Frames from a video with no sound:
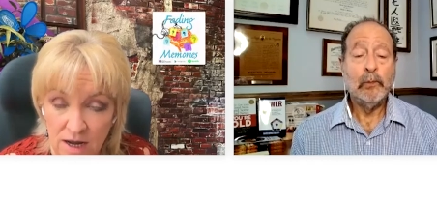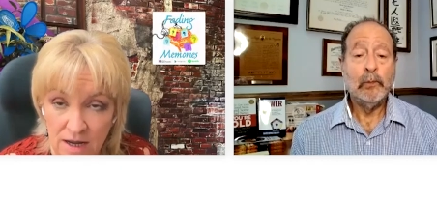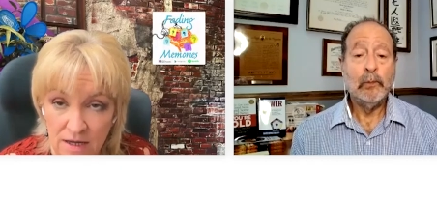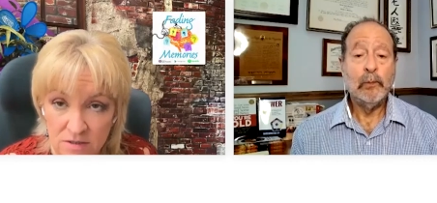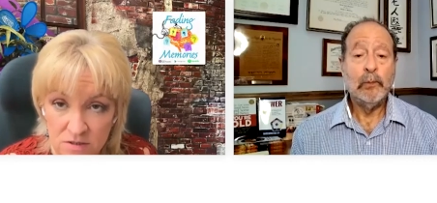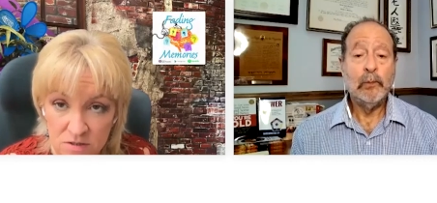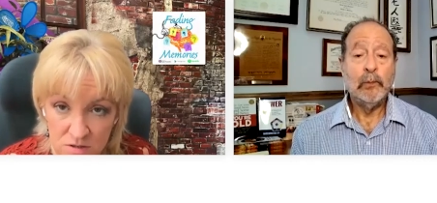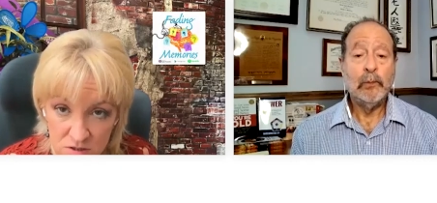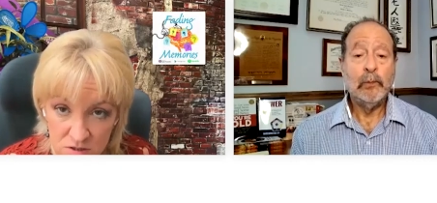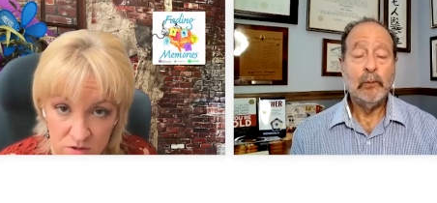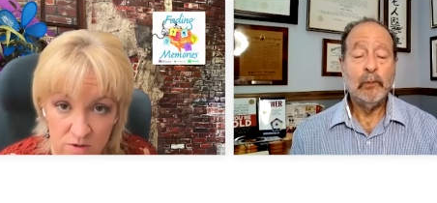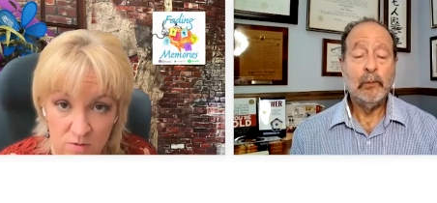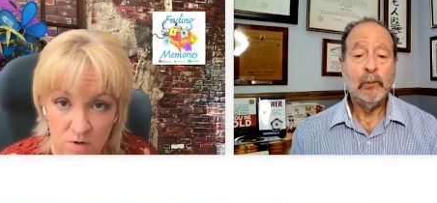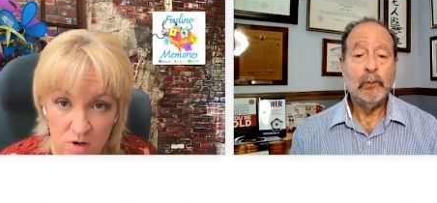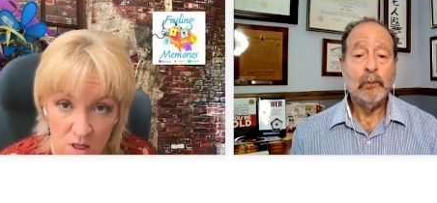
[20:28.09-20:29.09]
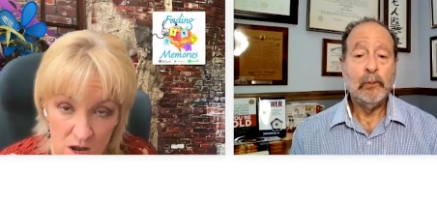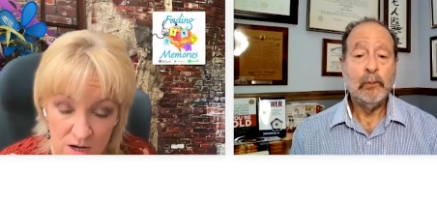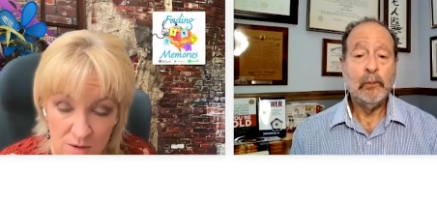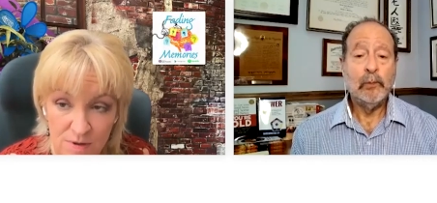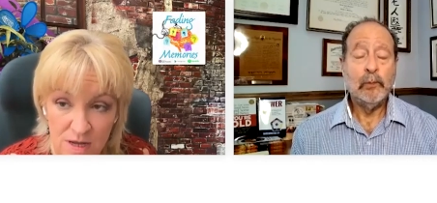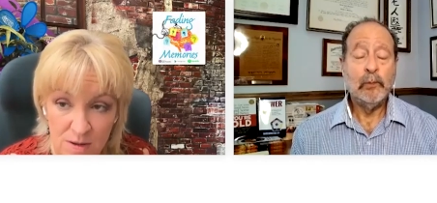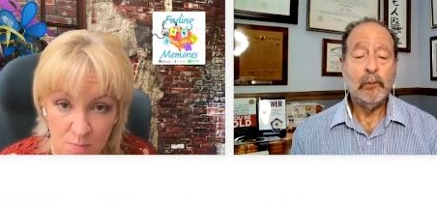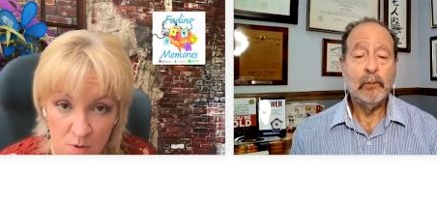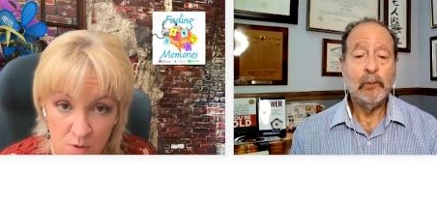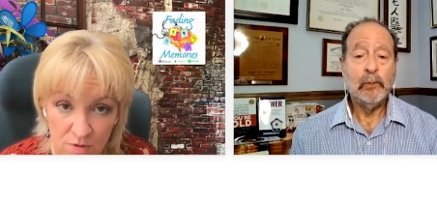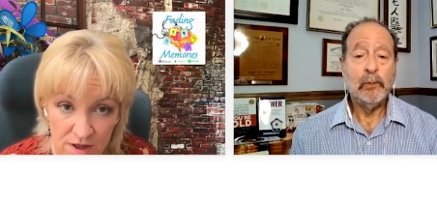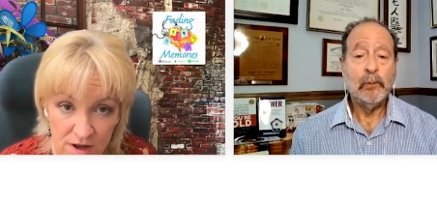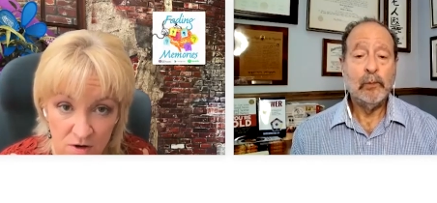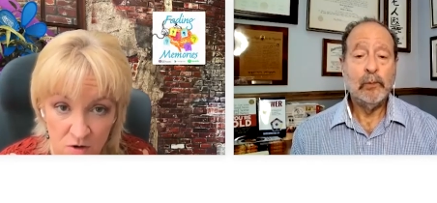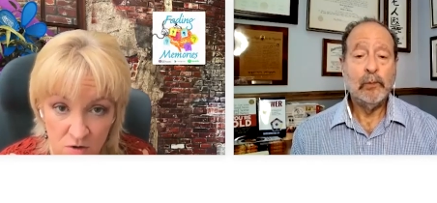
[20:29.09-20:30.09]
Speaker 1: So there were a lot of people
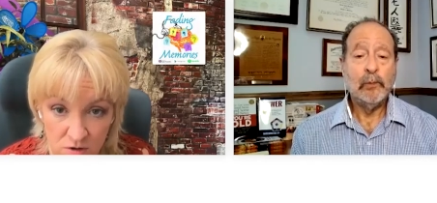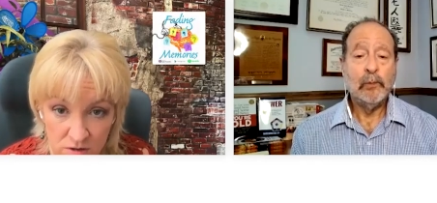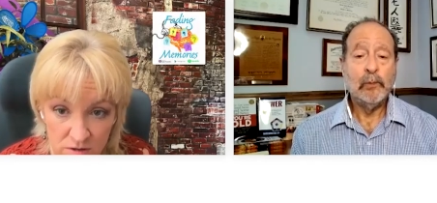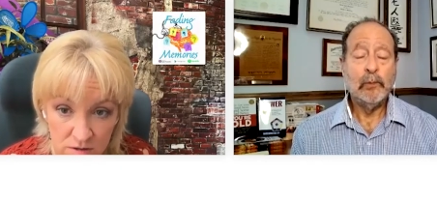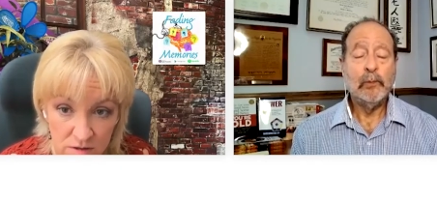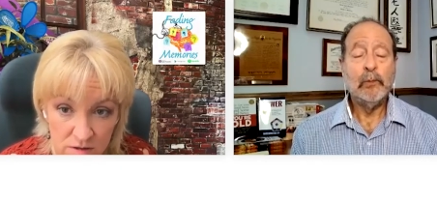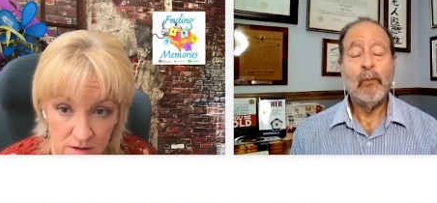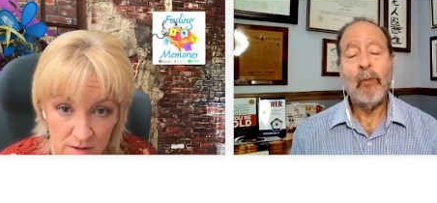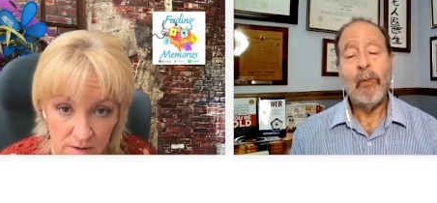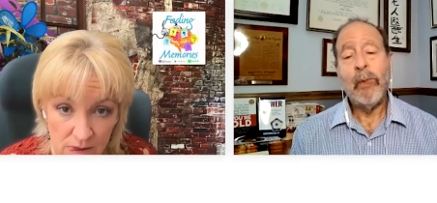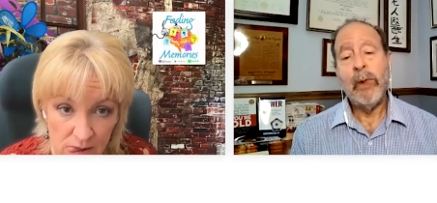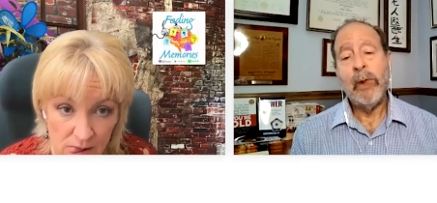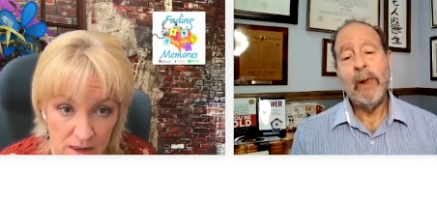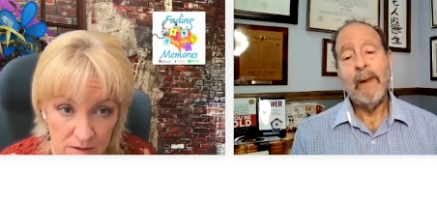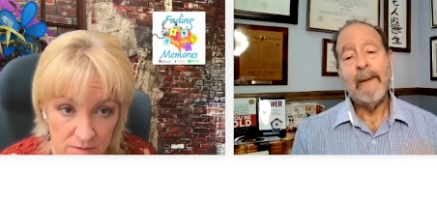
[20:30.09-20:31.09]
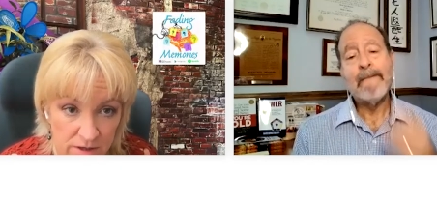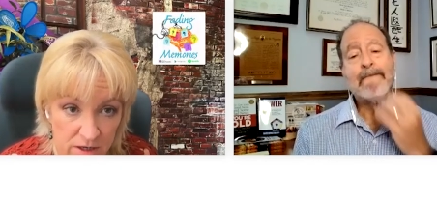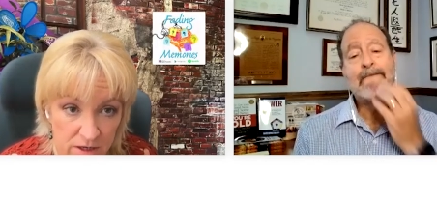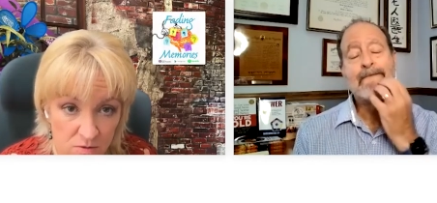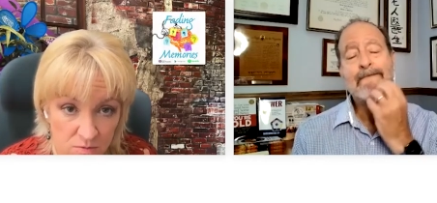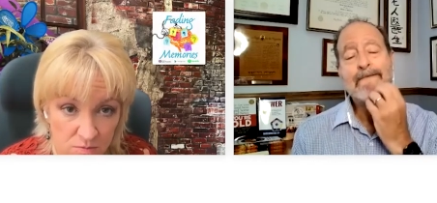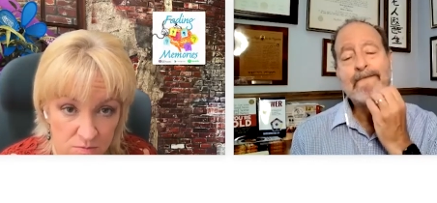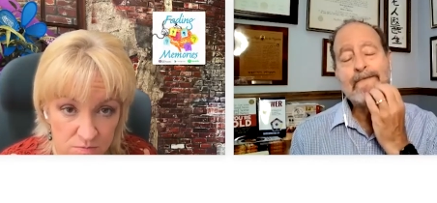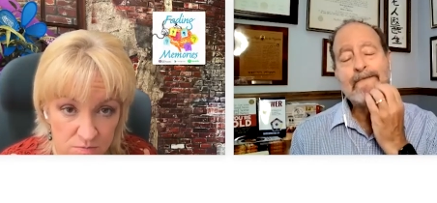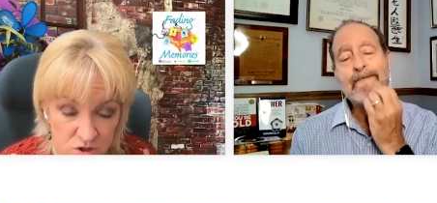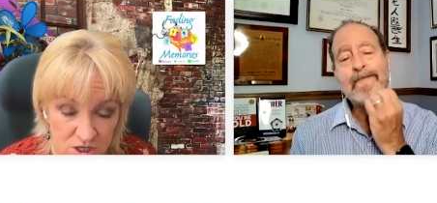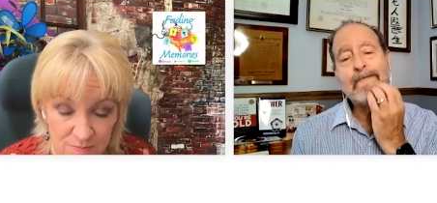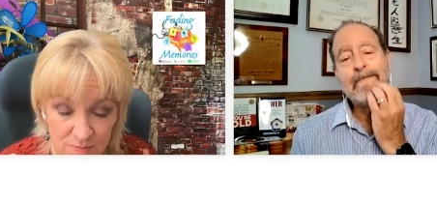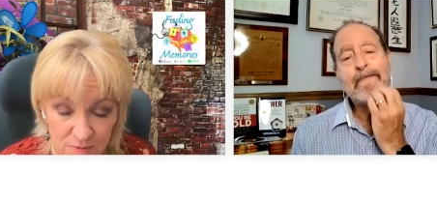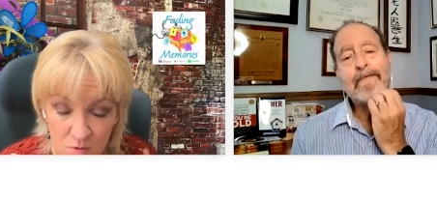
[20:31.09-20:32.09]
that could, you know,
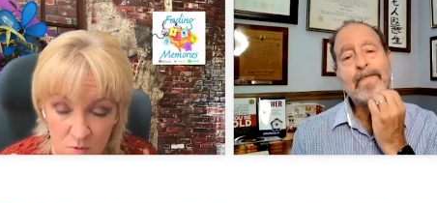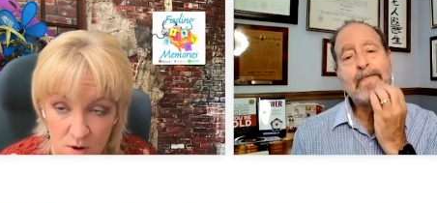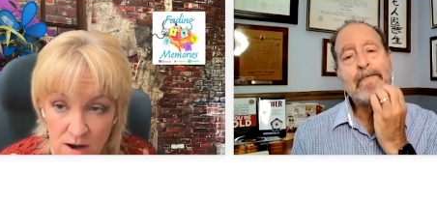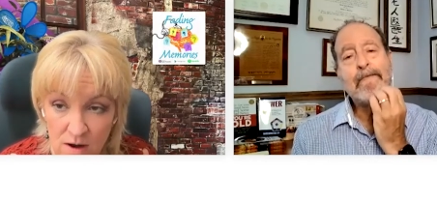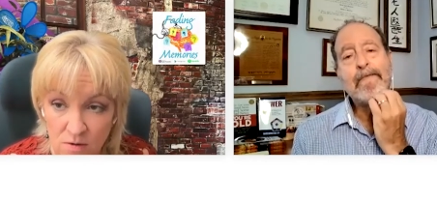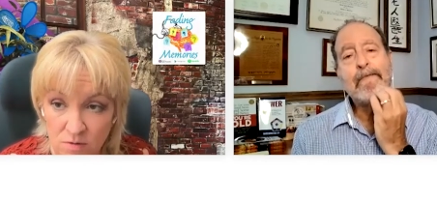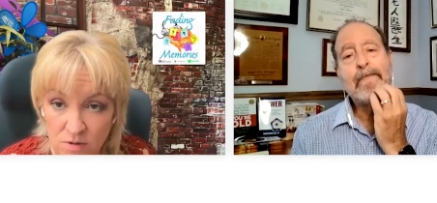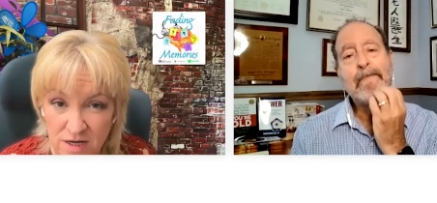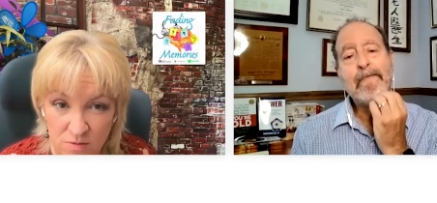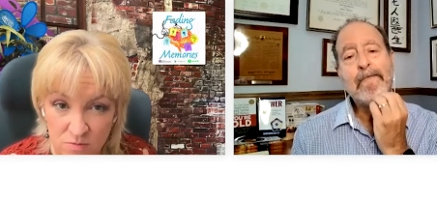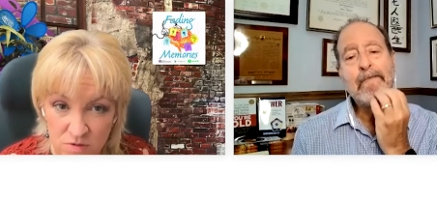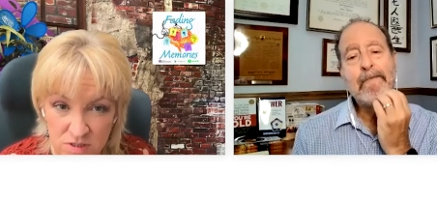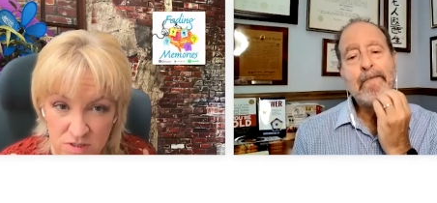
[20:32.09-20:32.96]
schlep them around. And it was